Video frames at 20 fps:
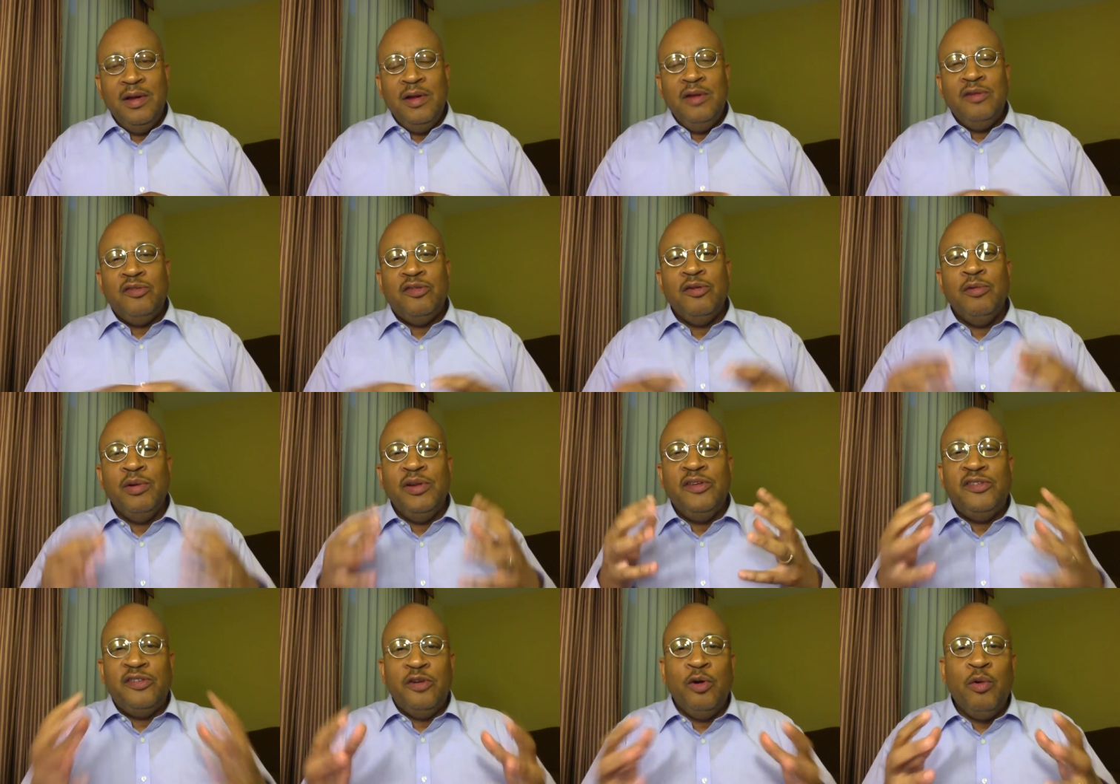to
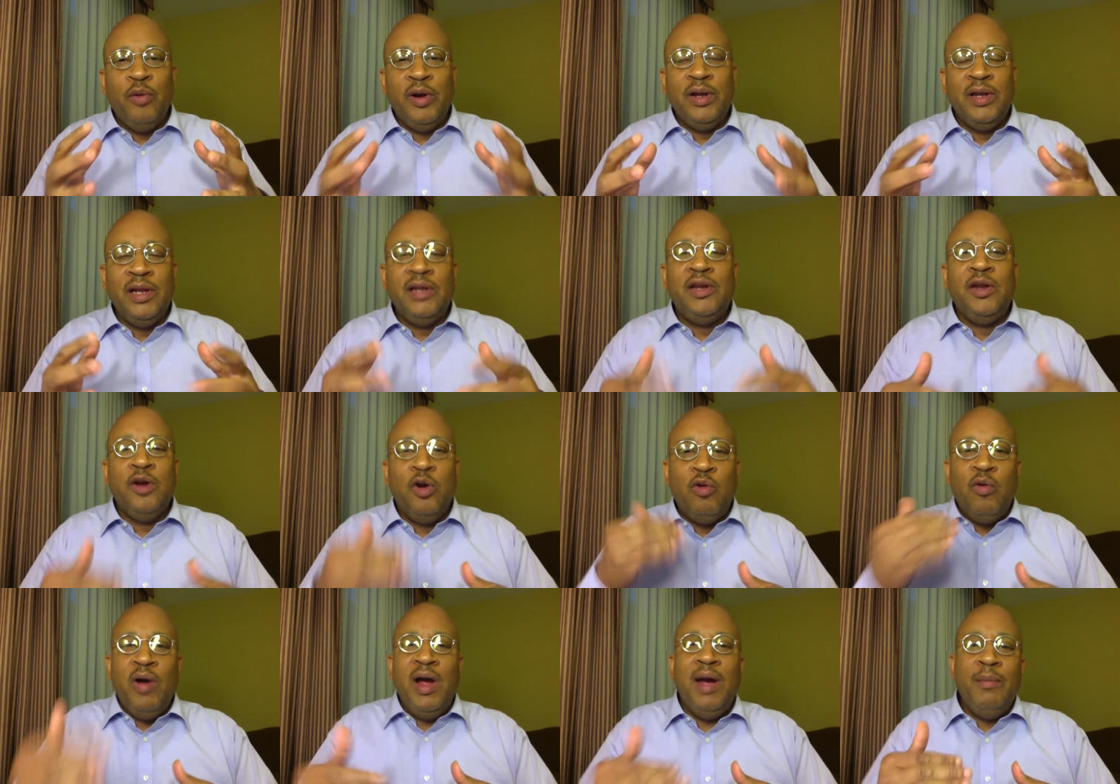ensuring that the
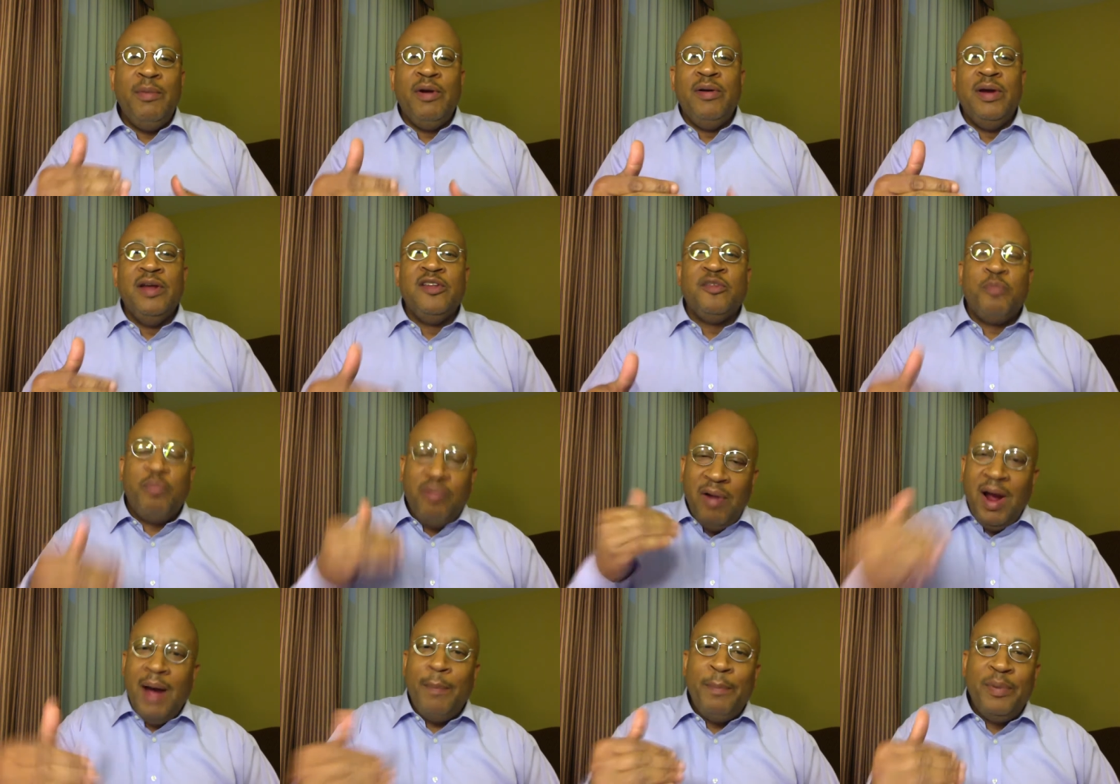grammar is
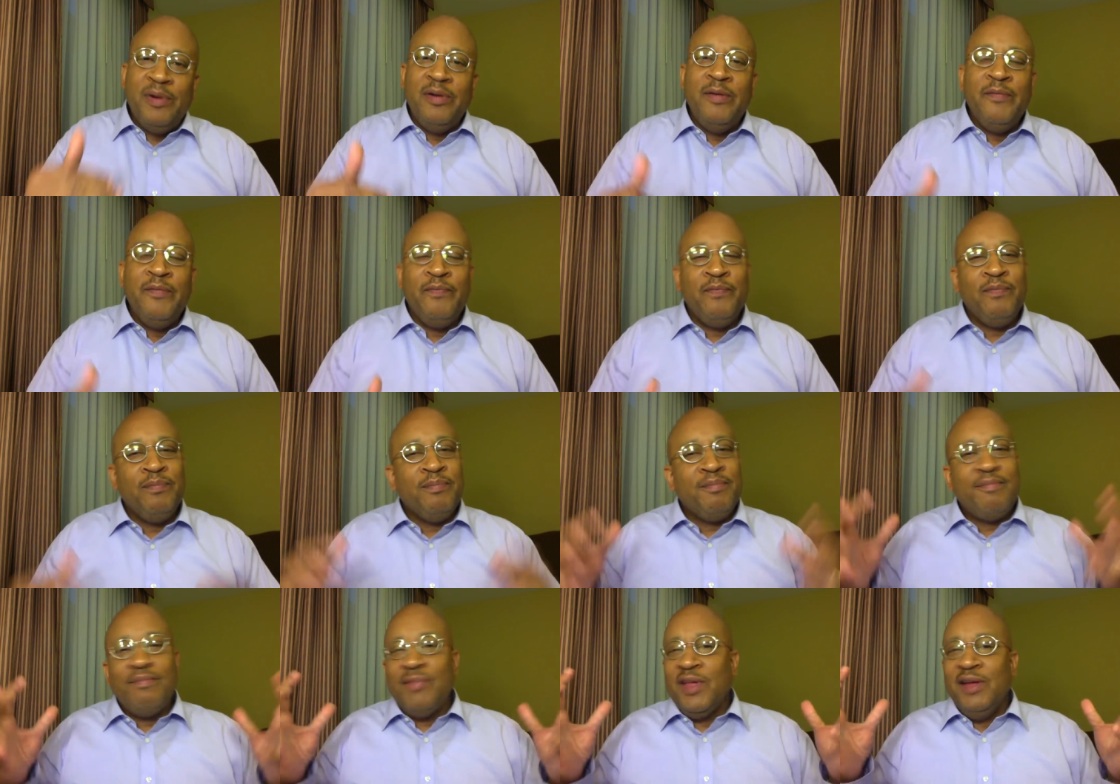proper,
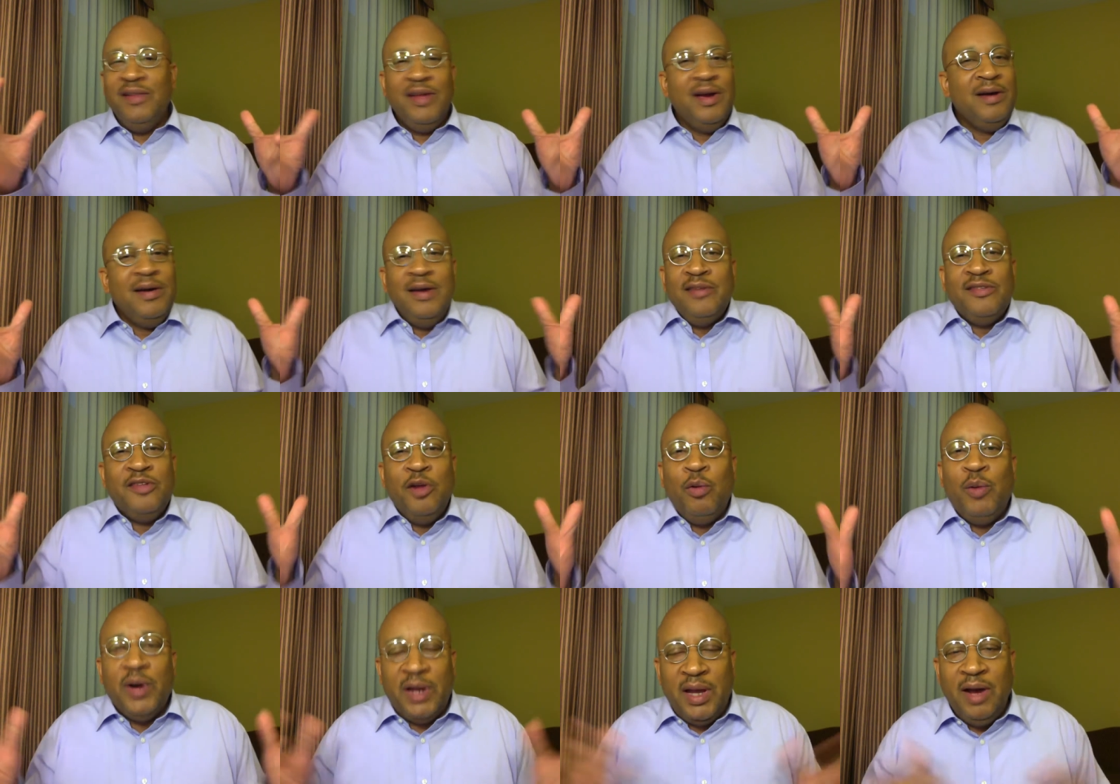there is
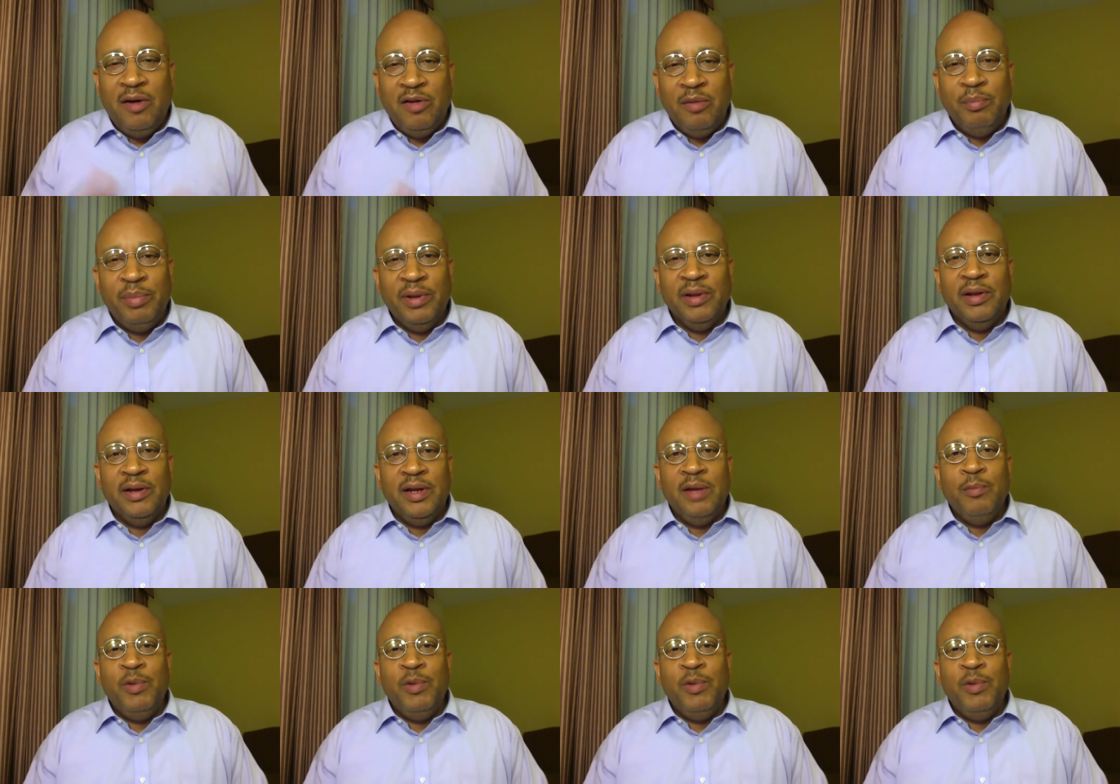no accountability.